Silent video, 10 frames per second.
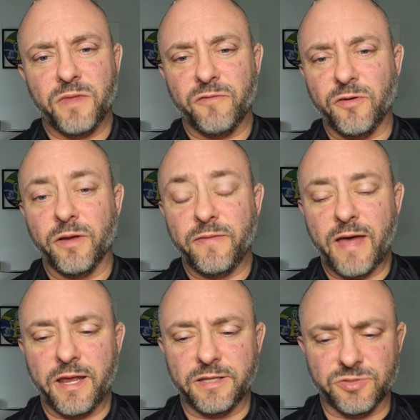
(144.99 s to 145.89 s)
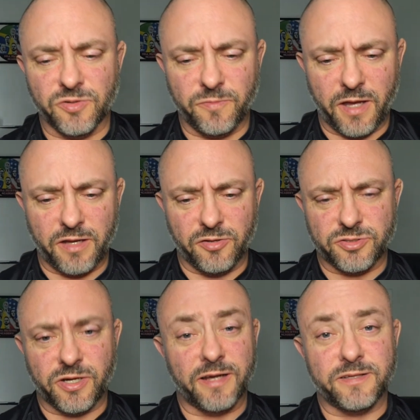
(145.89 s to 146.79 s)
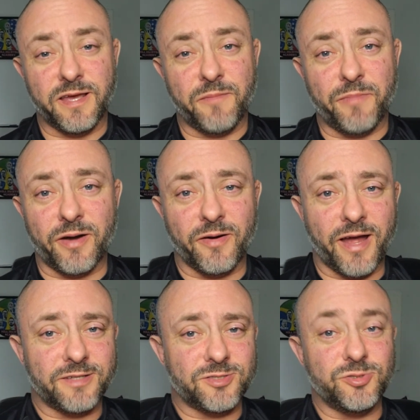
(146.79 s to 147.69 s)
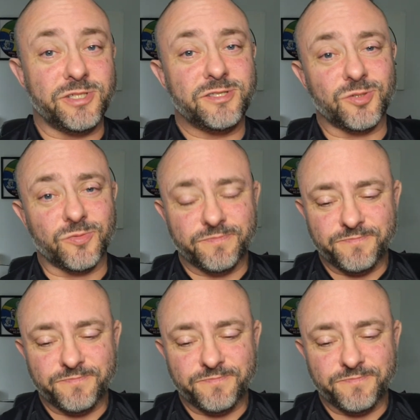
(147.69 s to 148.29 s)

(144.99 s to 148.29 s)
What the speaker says: if you're in that age group and you're trying to get better at jiu-jitsu.